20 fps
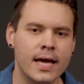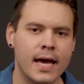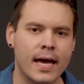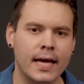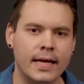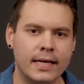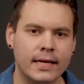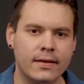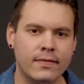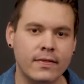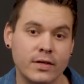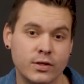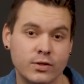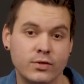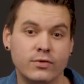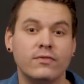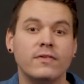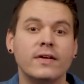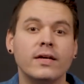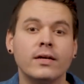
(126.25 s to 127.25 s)
And
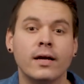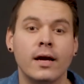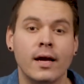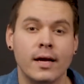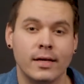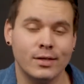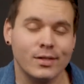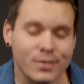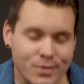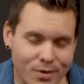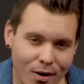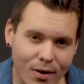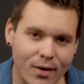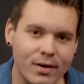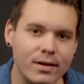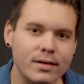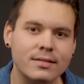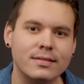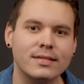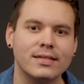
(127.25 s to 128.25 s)
this fear just
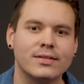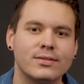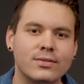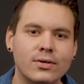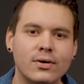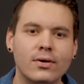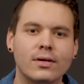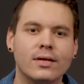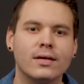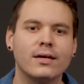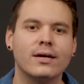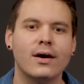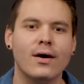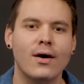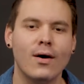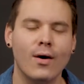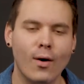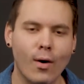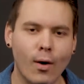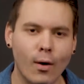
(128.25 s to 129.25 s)
honestly took
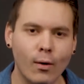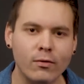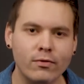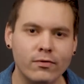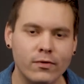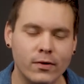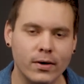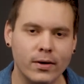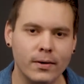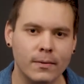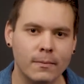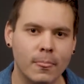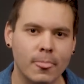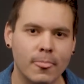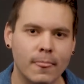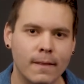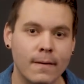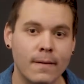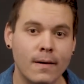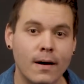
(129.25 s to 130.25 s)
over.
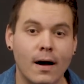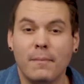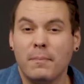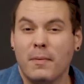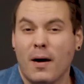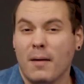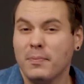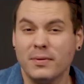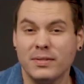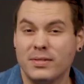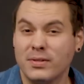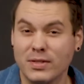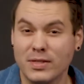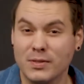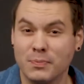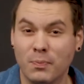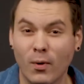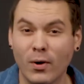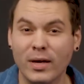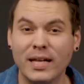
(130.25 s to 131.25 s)
Up until
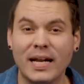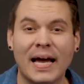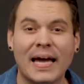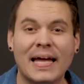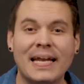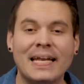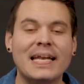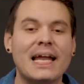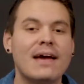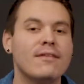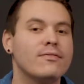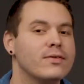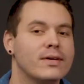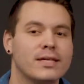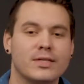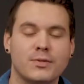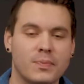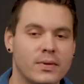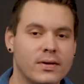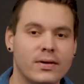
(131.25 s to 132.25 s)
this point, I had never
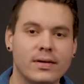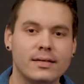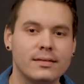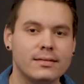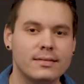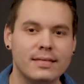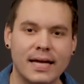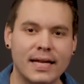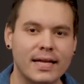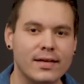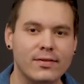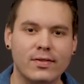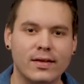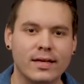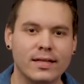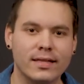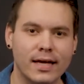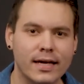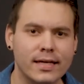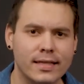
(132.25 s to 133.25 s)
experienced
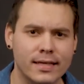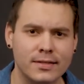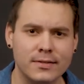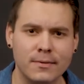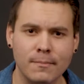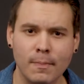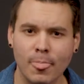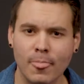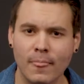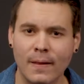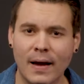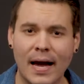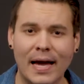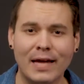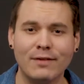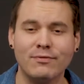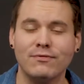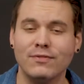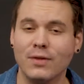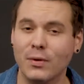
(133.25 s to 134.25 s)
anything like this. I
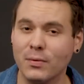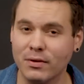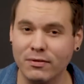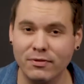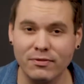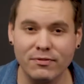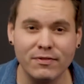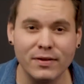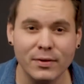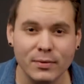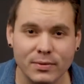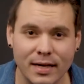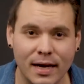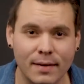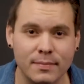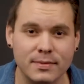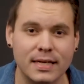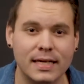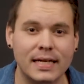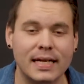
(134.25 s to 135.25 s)
had flown a few
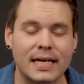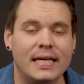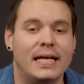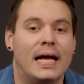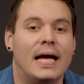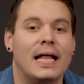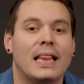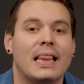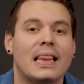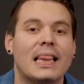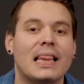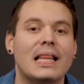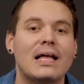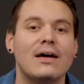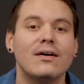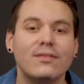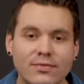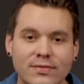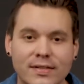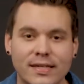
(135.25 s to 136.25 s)
times and I
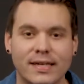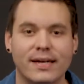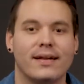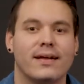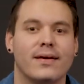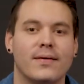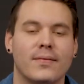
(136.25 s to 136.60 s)
loved it.